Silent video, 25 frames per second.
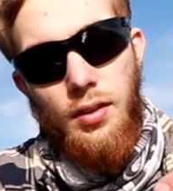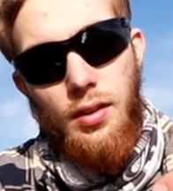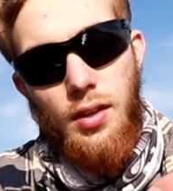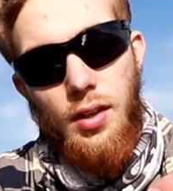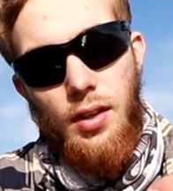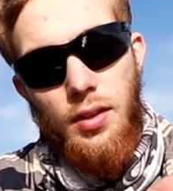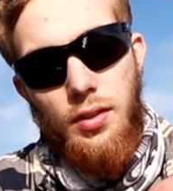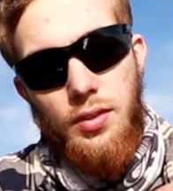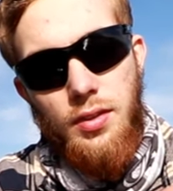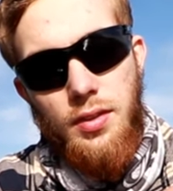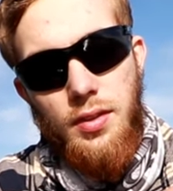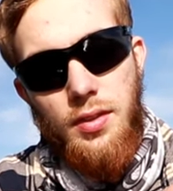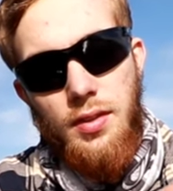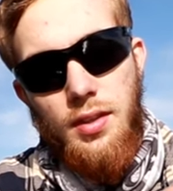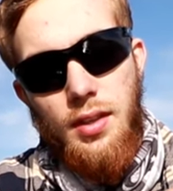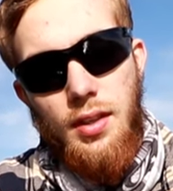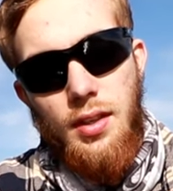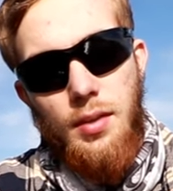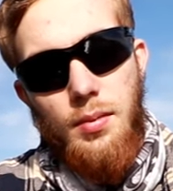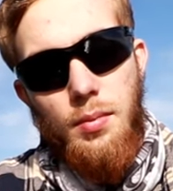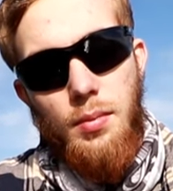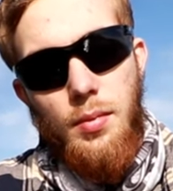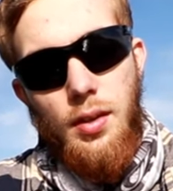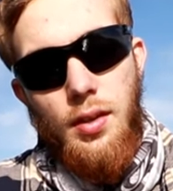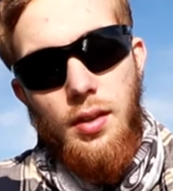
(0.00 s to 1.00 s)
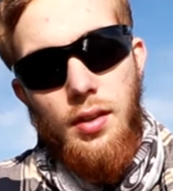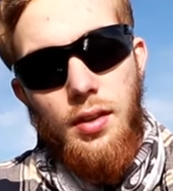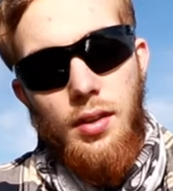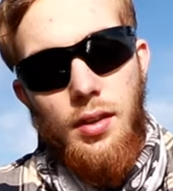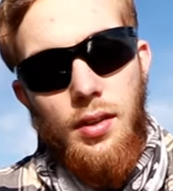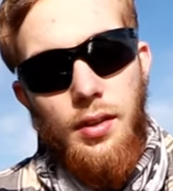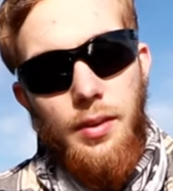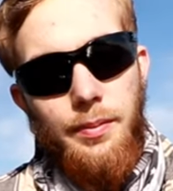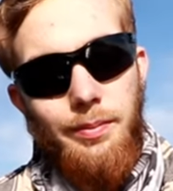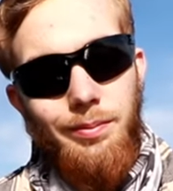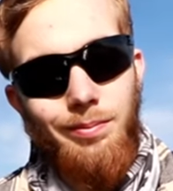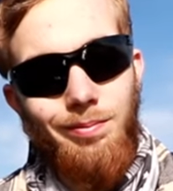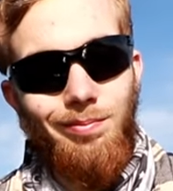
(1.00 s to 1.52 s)
Color's the same.
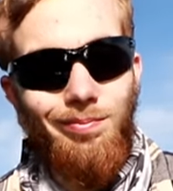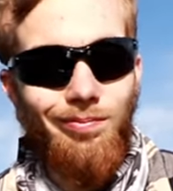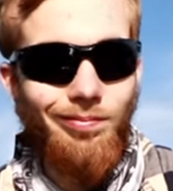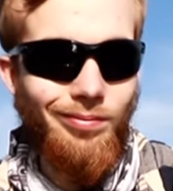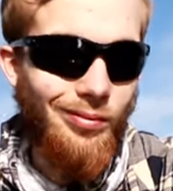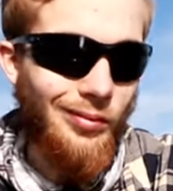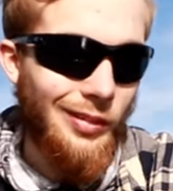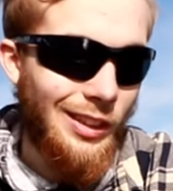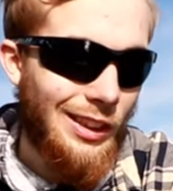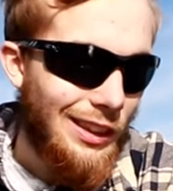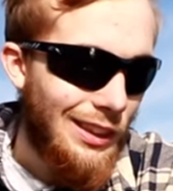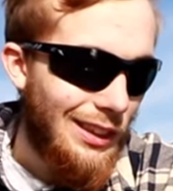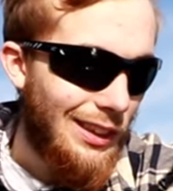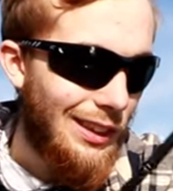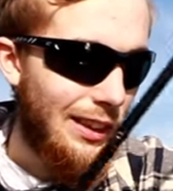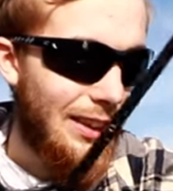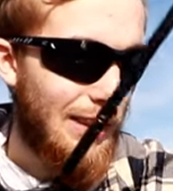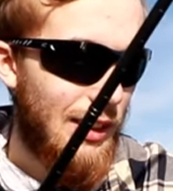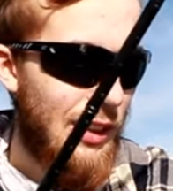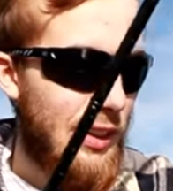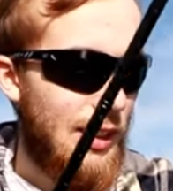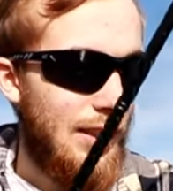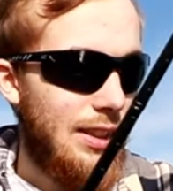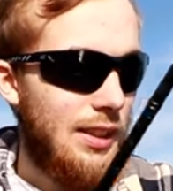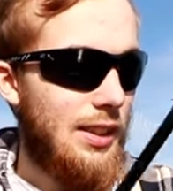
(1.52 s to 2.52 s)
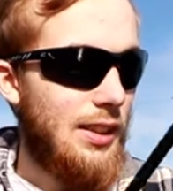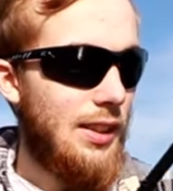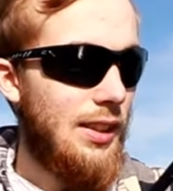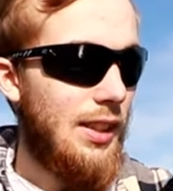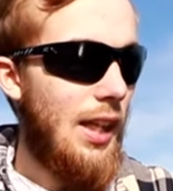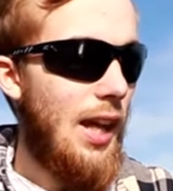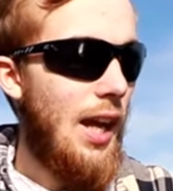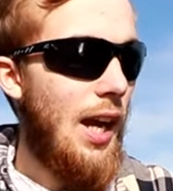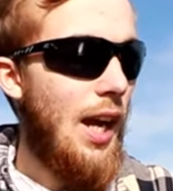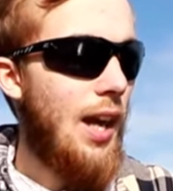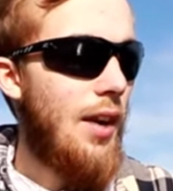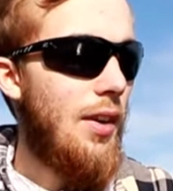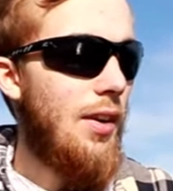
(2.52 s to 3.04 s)

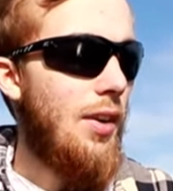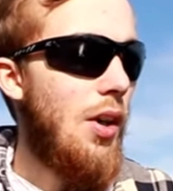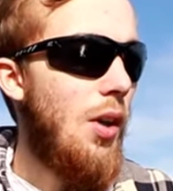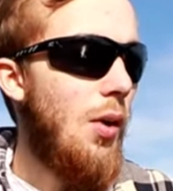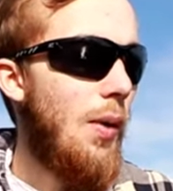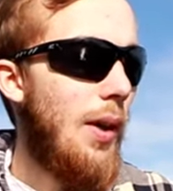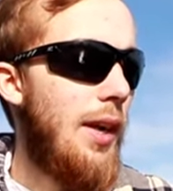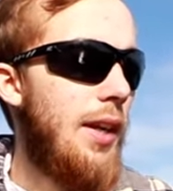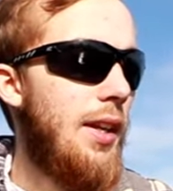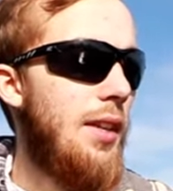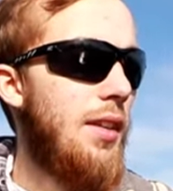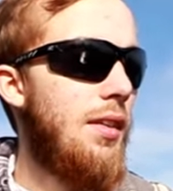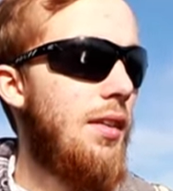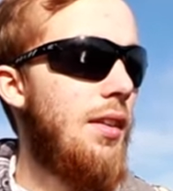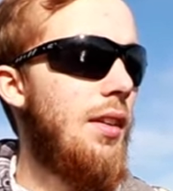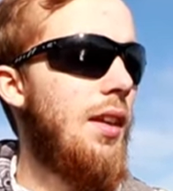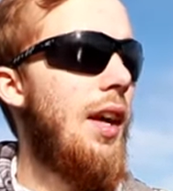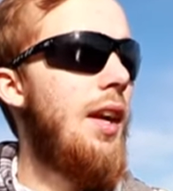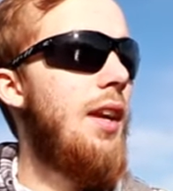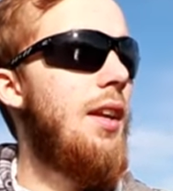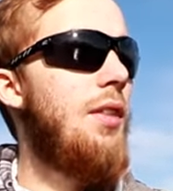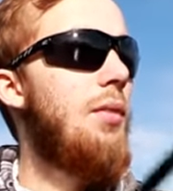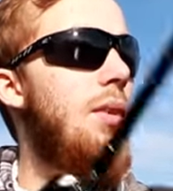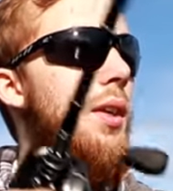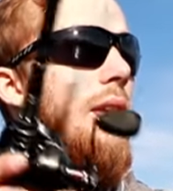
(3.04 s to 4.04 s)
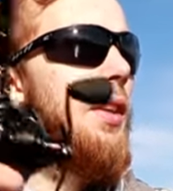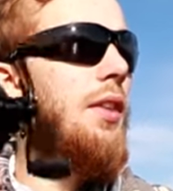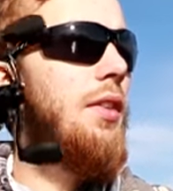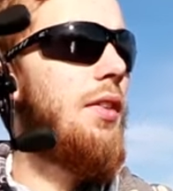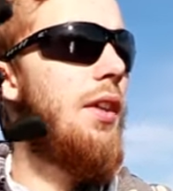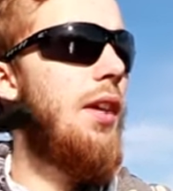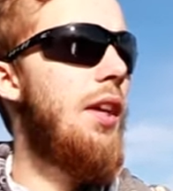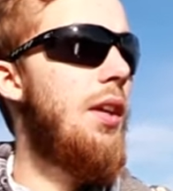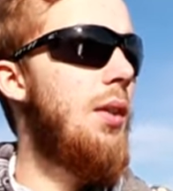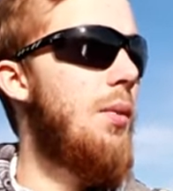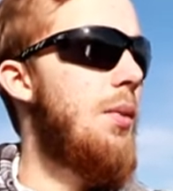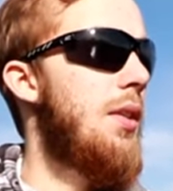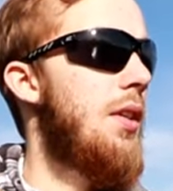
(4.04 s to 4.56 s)
I don't know. I didn't really
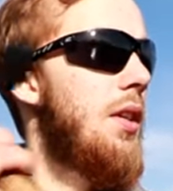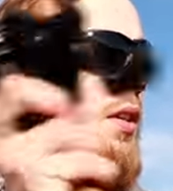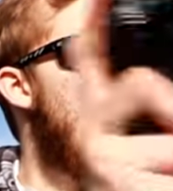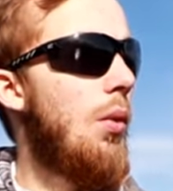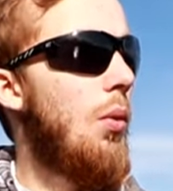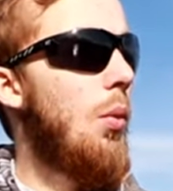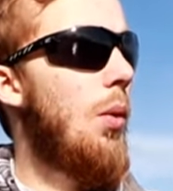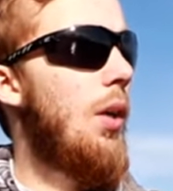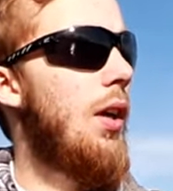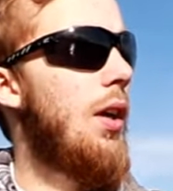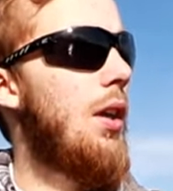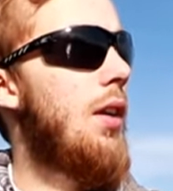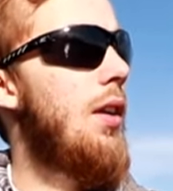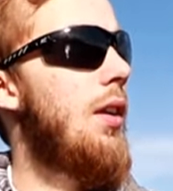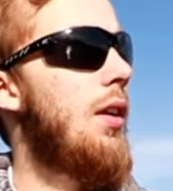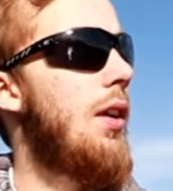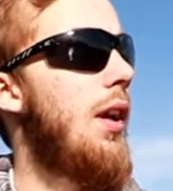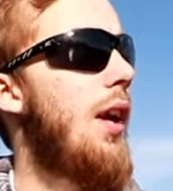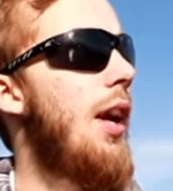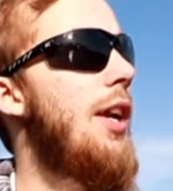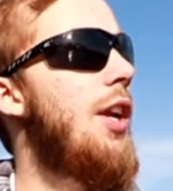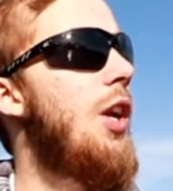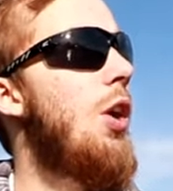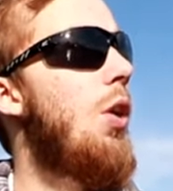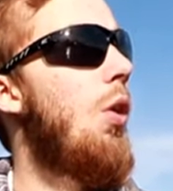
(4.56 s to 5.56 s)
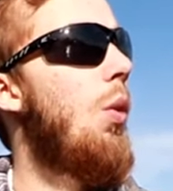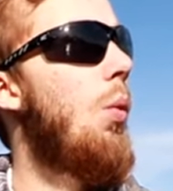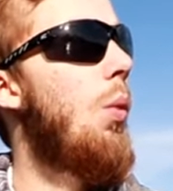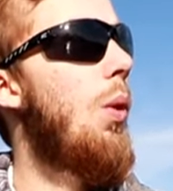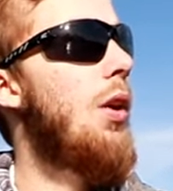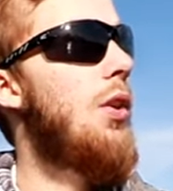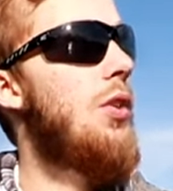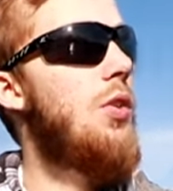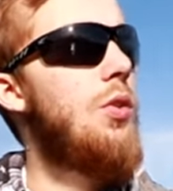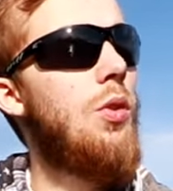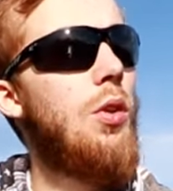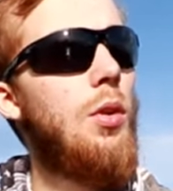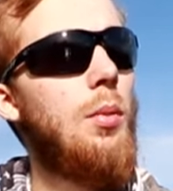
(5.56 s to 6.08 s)
think it was gonna work. I know it
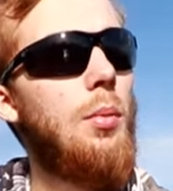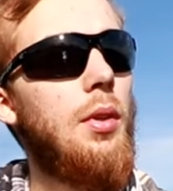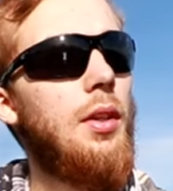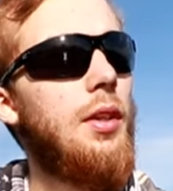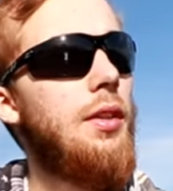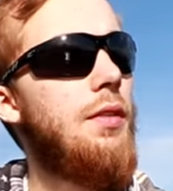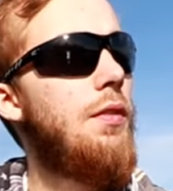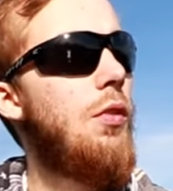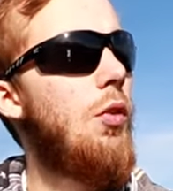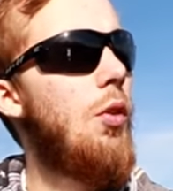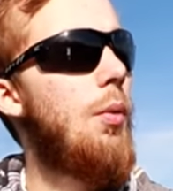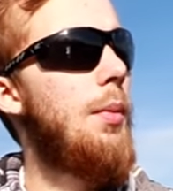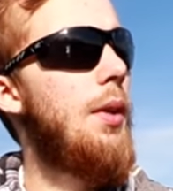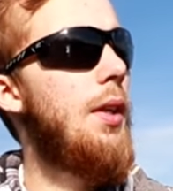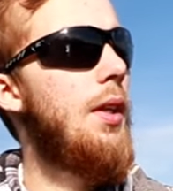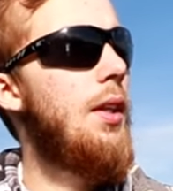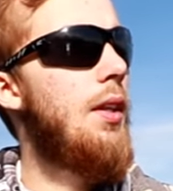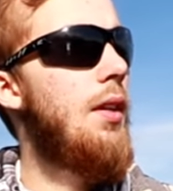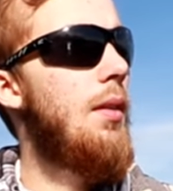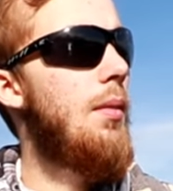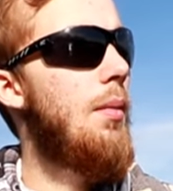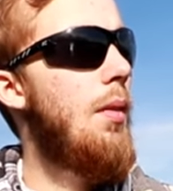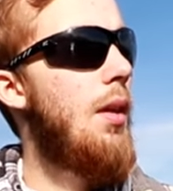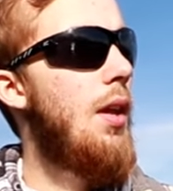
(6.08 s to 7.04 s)
works normally for me,